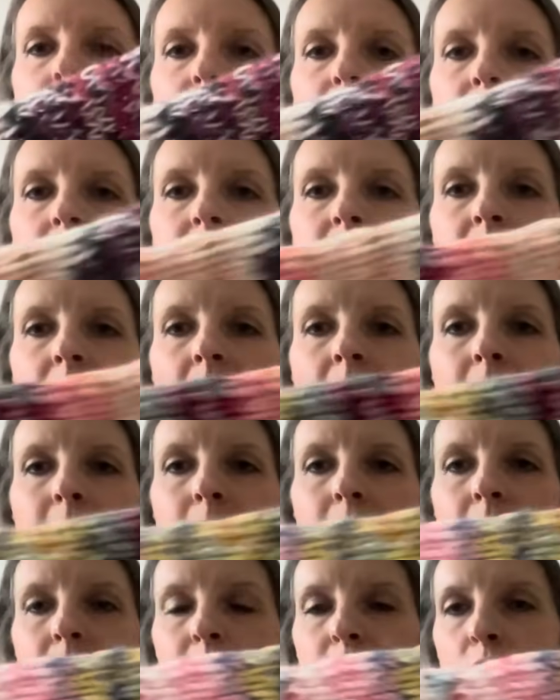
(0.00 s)
exactly what
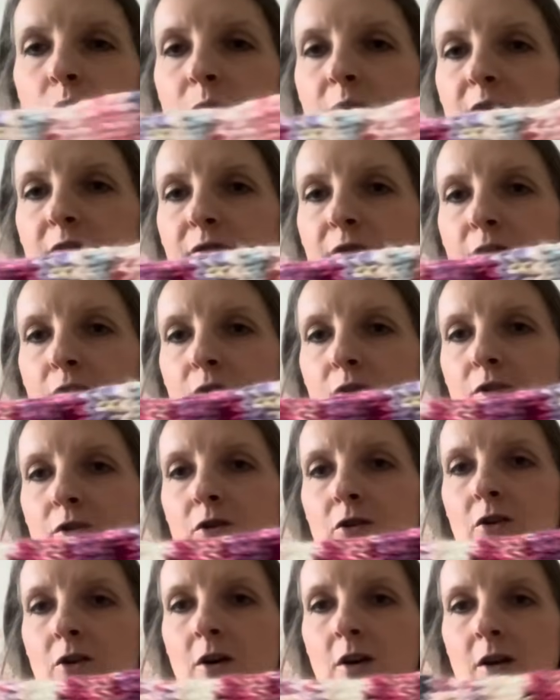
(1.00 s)
I was hoping
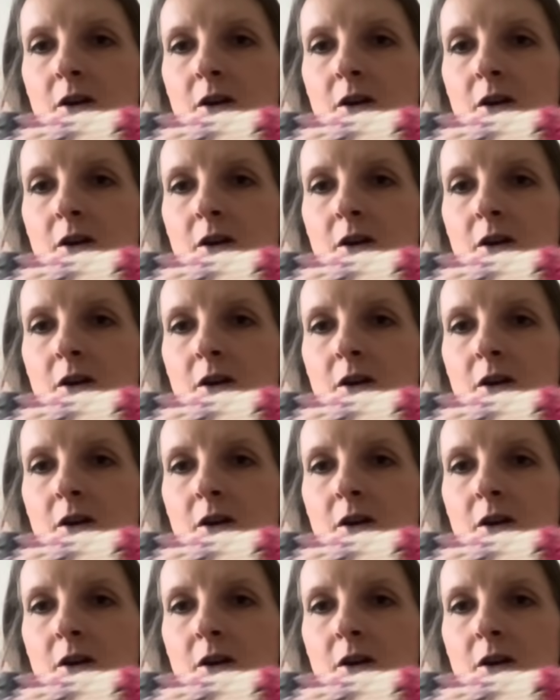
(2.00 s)
for.